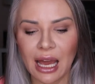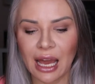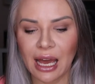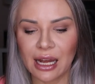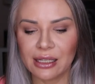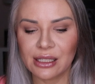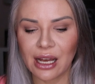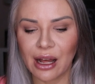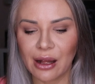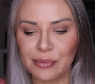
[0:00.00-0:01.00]
And
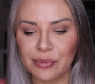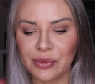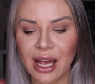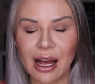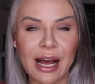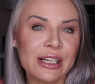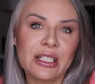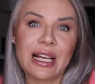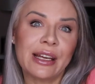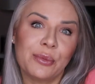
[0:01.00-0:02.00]
um, yeah, I
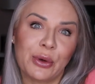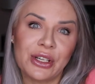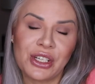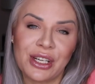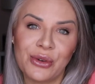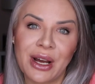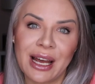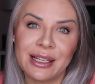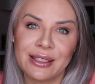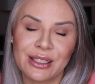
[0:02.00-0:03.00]
just, I appreciate you
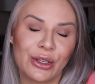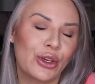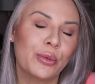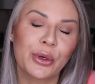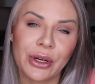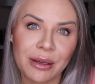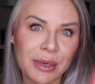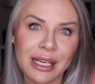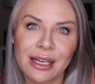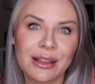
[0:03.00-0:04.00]
guys humoring
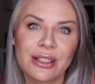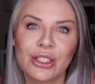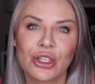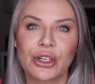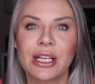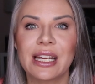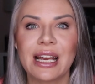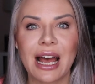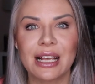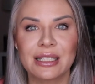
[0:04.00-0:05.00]
me in this journey
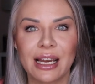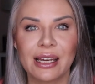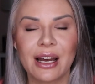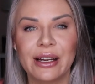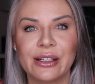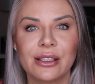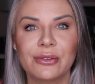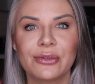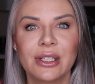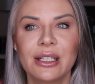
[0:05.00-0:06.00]
as I kind
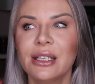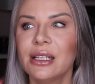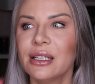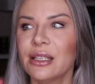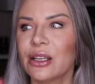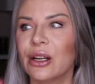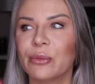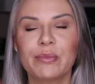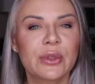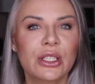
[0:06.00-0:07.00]
of, you
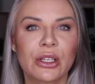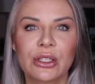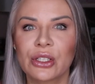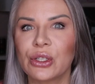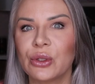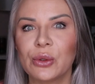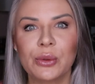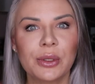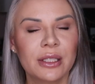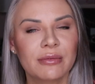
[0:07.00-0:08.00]
know, start
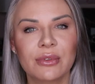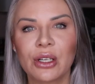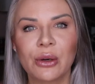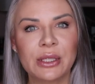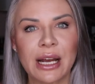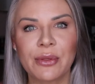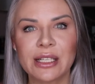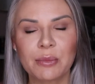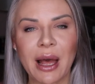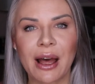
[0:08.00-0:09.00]
to go down
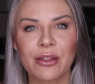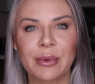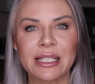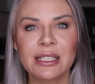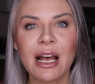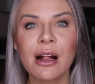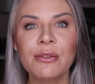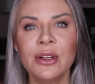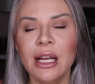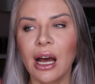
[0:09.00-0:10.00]
this path
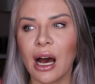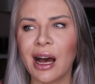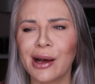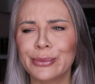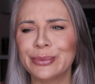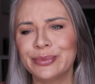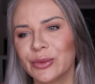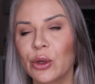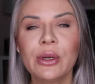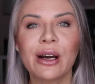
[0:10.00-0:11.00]
myself. Um,
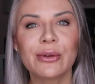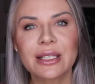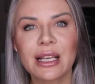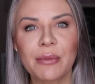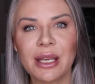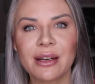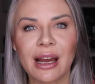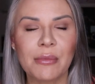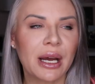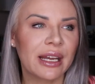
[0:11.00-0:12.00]
who knows? I mean,
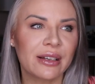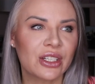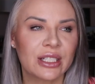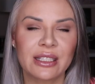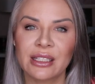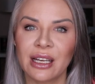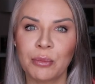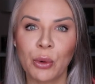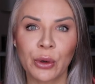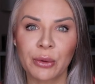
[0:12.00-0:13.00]
I might just
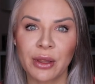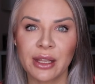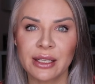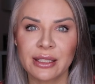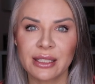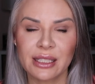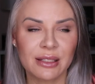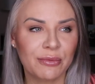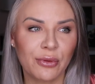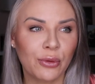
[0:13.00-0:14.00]
get bored with
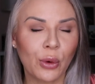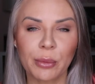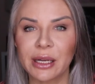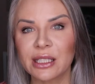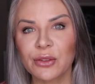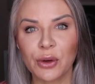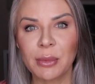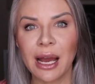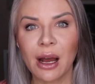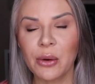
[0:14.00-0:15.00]
this four months from
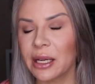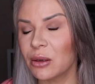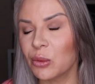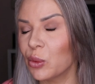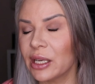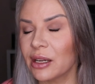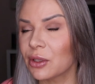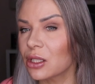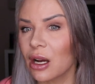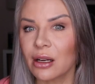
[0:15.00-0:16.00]
now and we
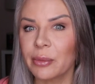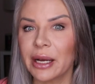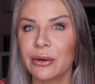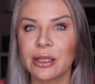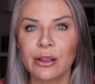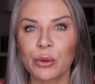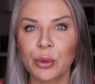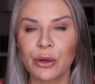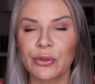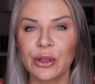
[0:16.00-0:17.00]
never talk about another
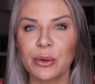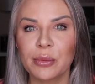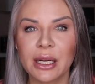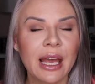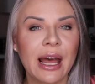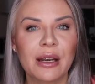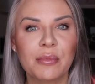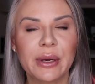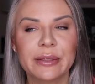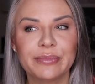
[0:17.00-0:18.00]
perfume
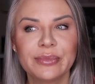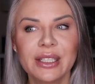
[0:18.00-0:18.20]
again. But